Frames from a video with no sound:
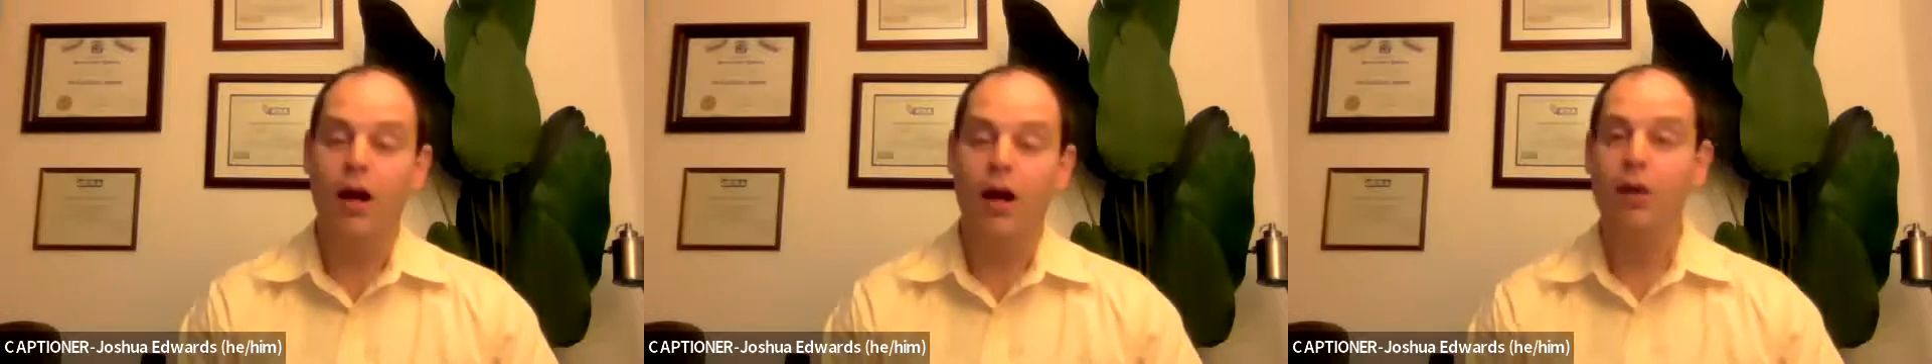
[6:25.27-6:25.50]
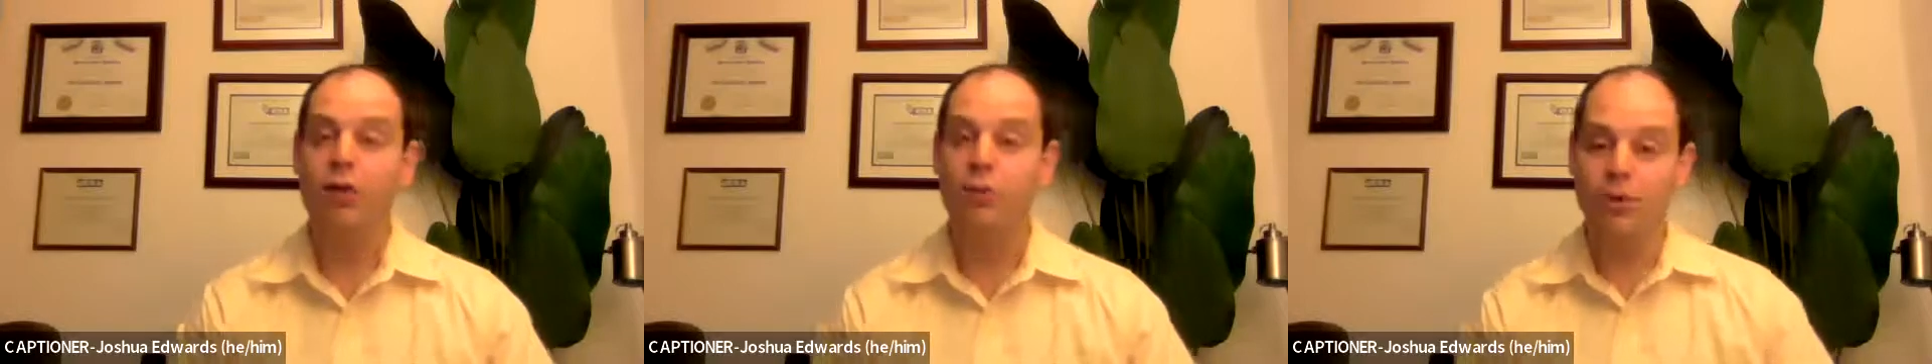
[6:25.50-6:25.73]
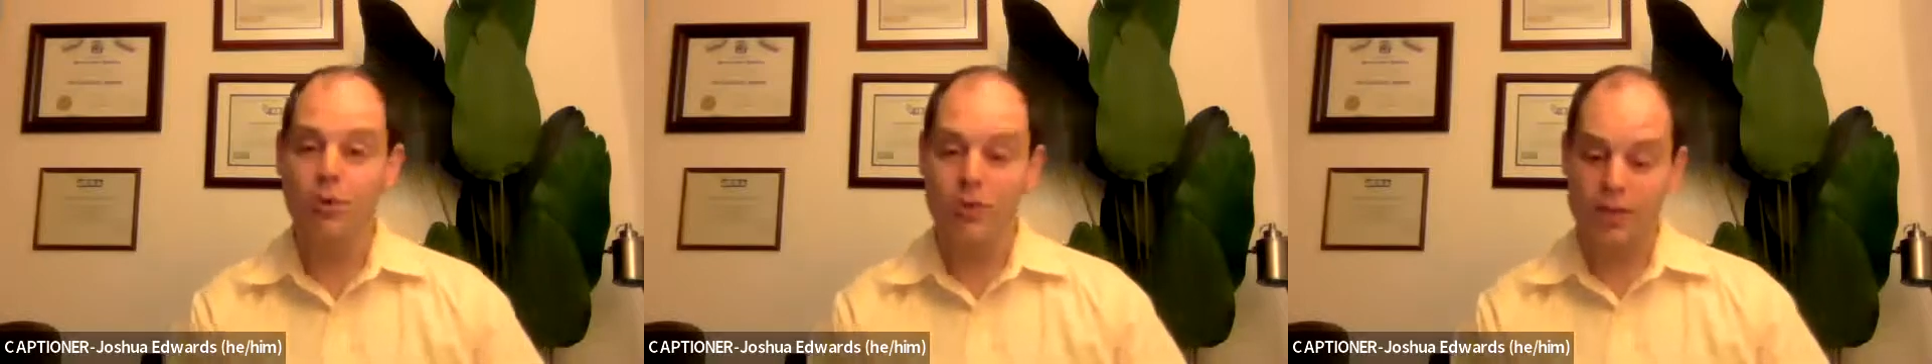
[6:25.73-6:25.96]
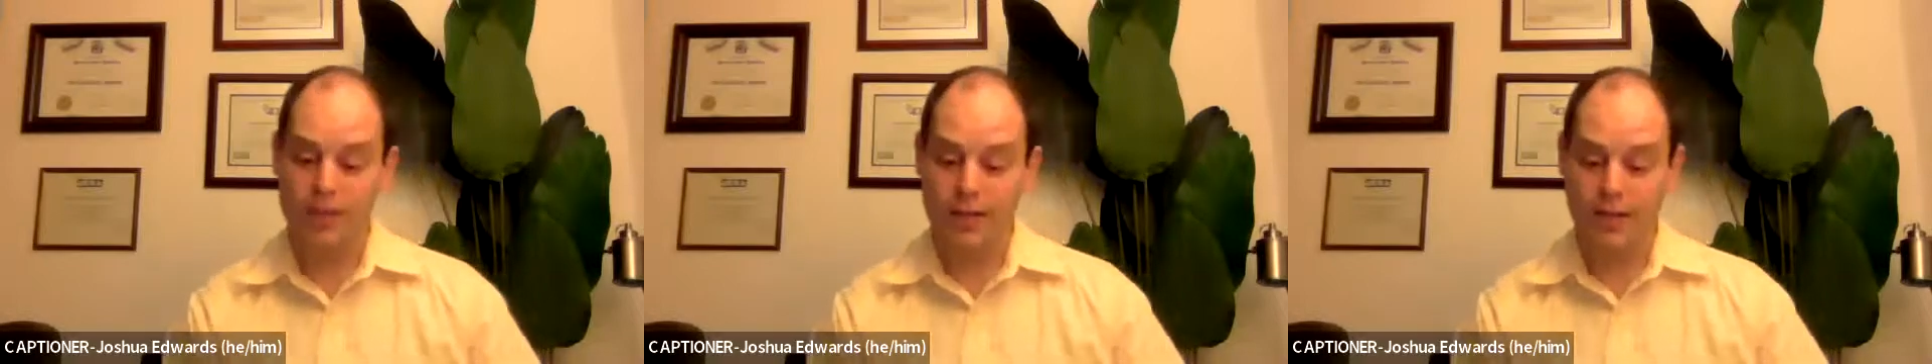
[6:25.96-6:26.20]
I know one
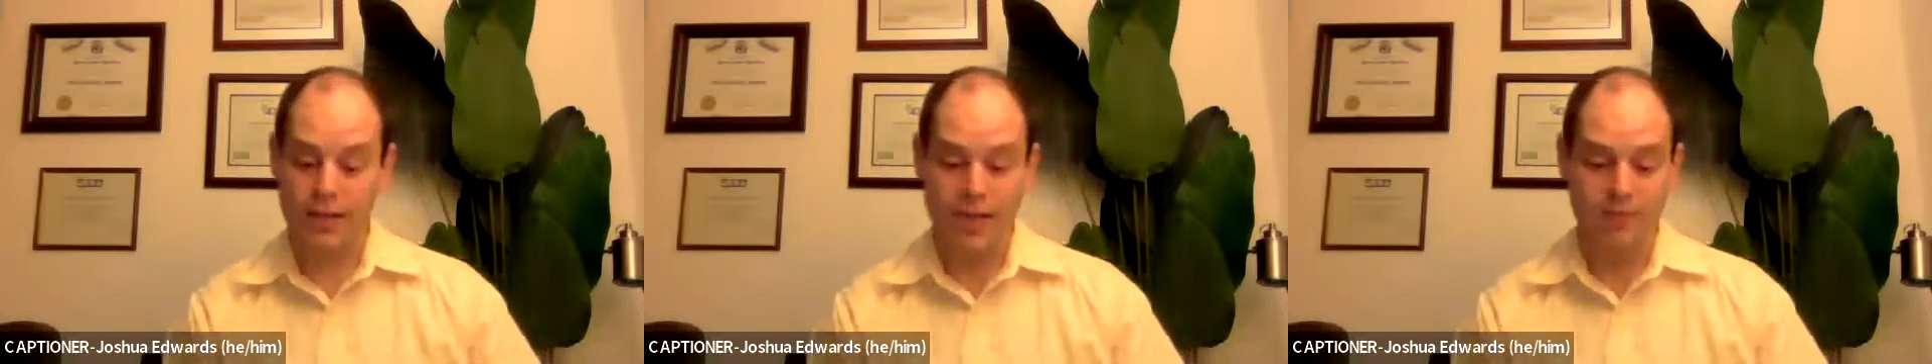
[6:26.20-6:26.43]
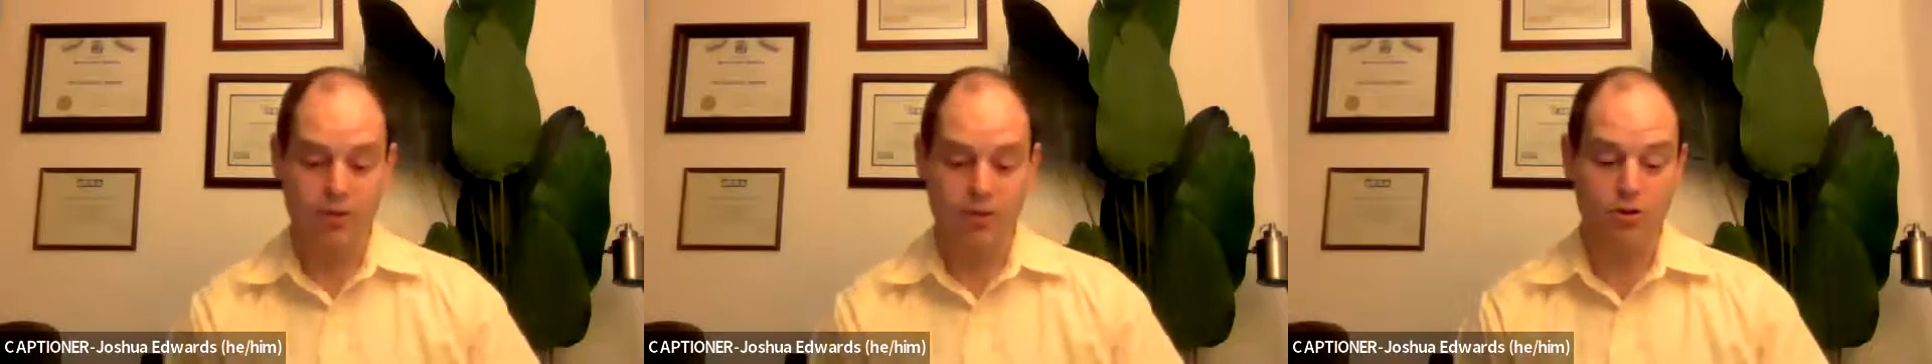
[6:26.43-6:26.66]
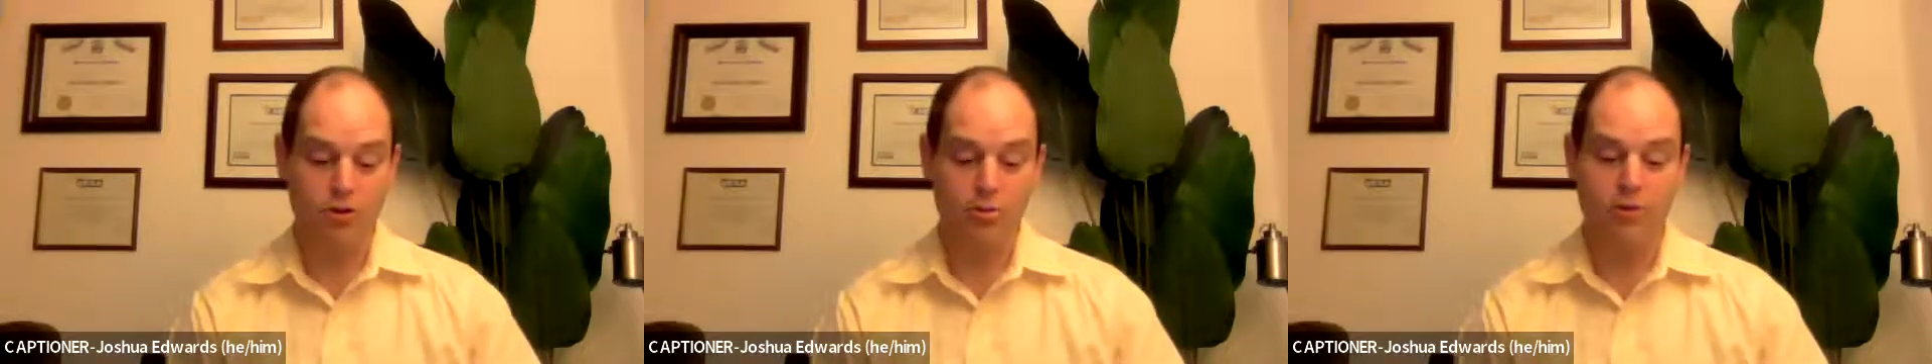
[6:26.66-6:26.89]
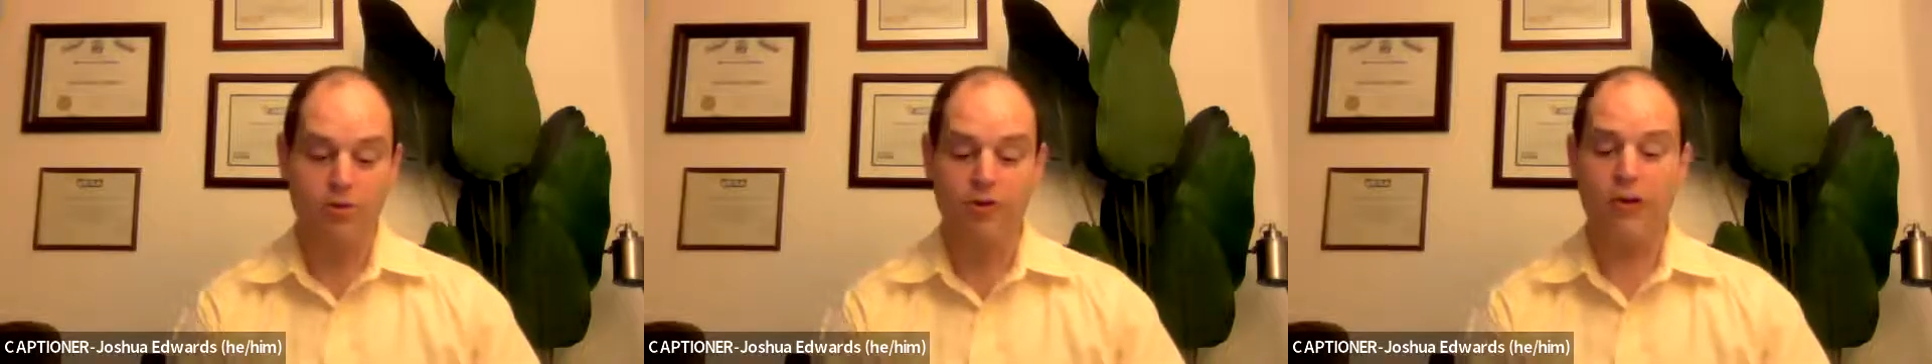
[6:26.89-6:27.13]
real-time captioner
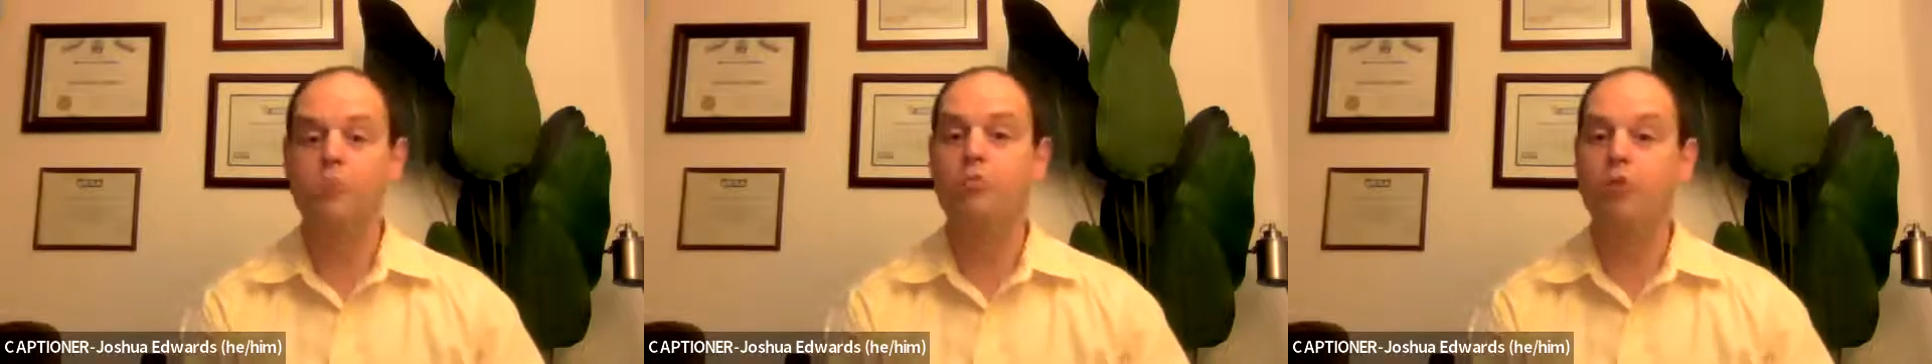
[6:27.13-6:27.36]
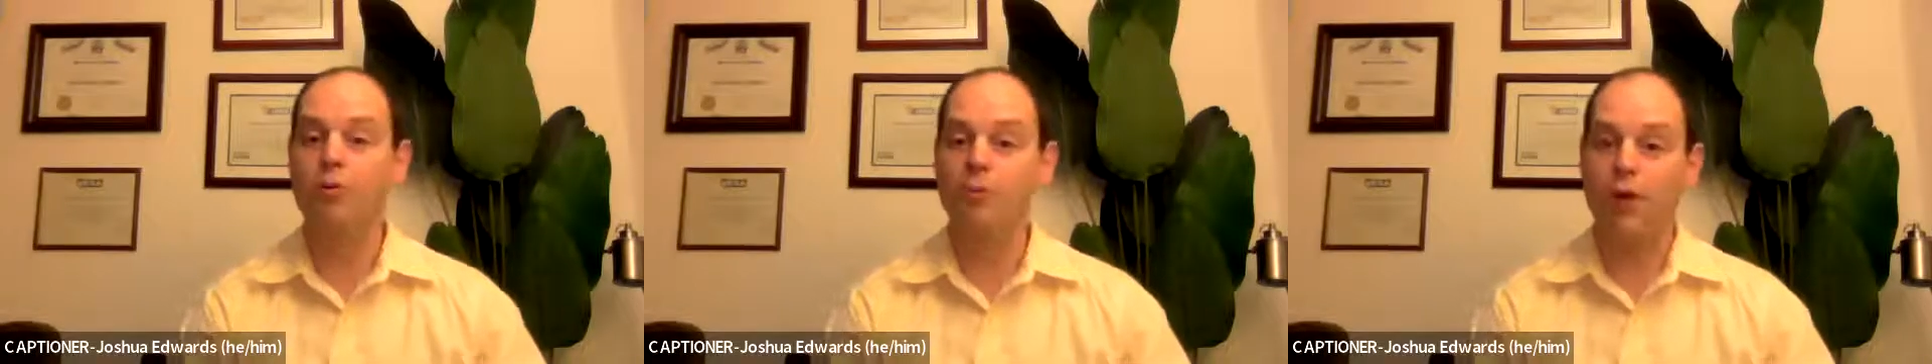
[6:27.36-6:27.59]
who provides pro